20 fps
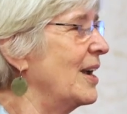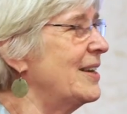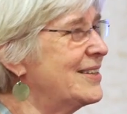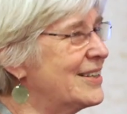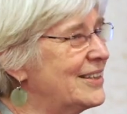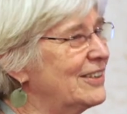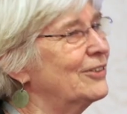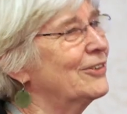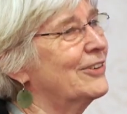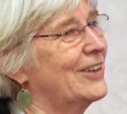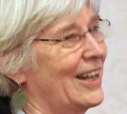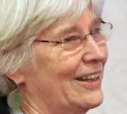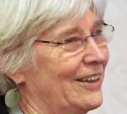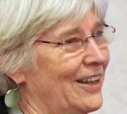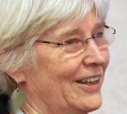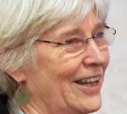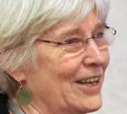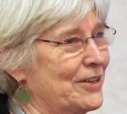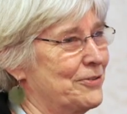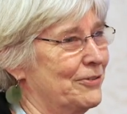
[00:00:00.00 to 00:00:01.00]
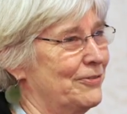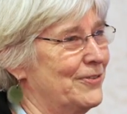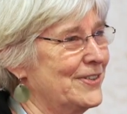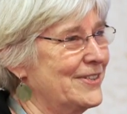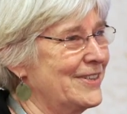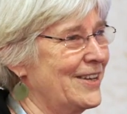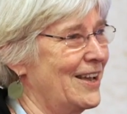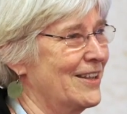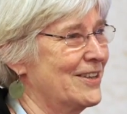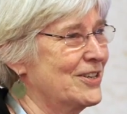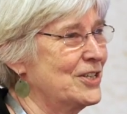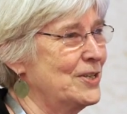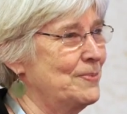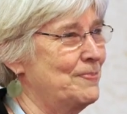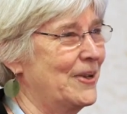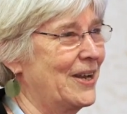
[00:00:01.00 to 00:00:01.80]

I did learn electrophysiology,